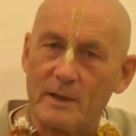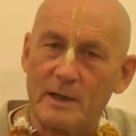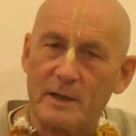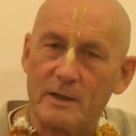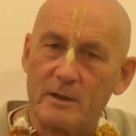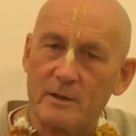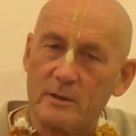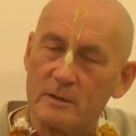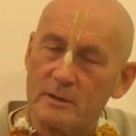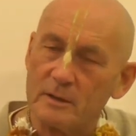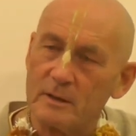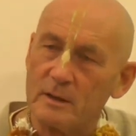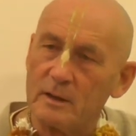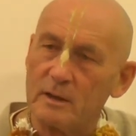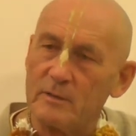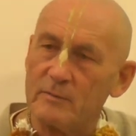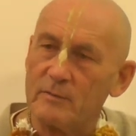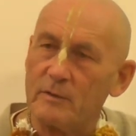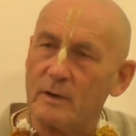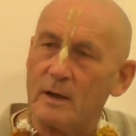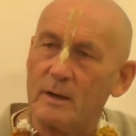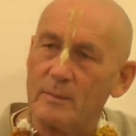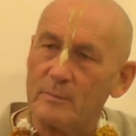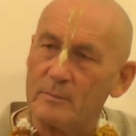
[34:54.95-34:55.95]
and he couldn't give
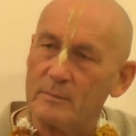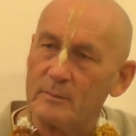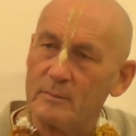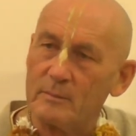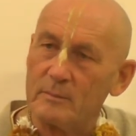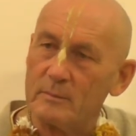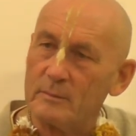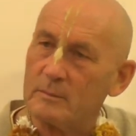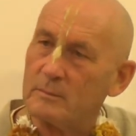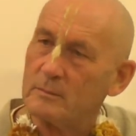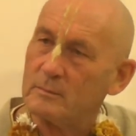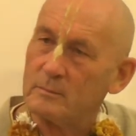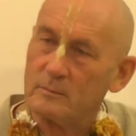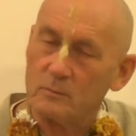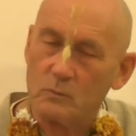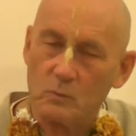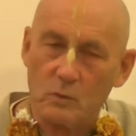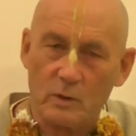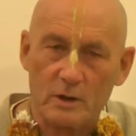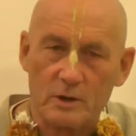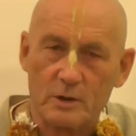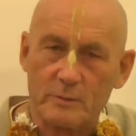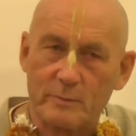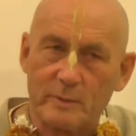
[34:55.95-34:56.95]
up
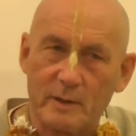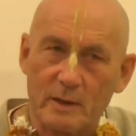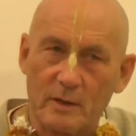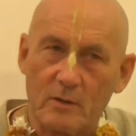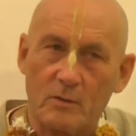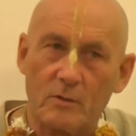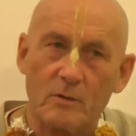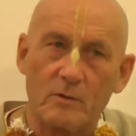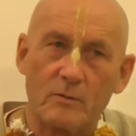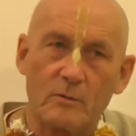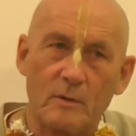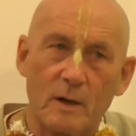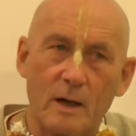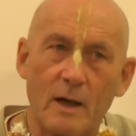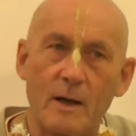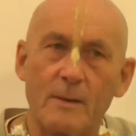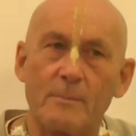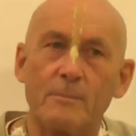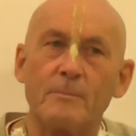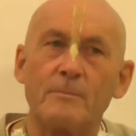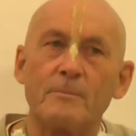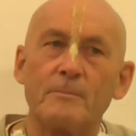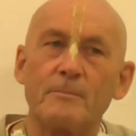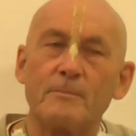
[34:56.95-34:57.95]
worshipping Lord
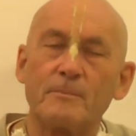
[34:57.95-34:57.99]
Ram.